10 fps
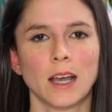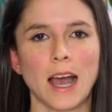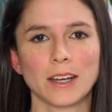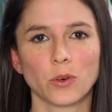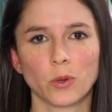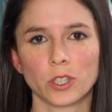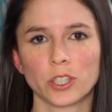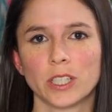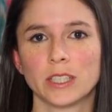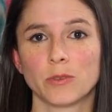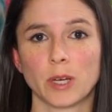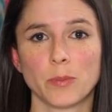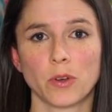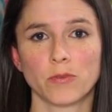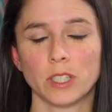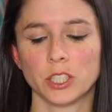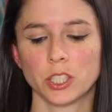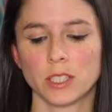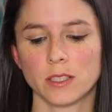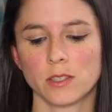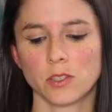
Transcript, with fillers: on order in the rainbow finishes.